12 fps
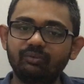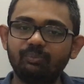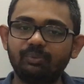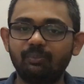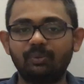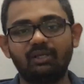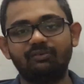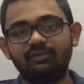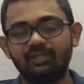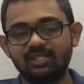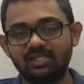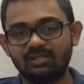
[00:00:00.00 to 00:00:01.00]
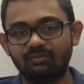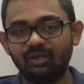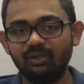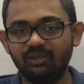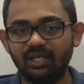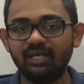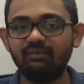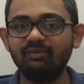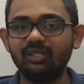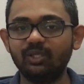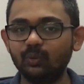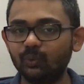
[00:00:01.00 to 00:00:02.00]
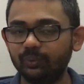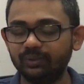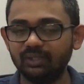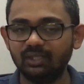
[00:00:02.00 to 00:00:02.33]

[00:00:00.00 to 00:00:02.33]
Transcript: we prepare for this? What can we do?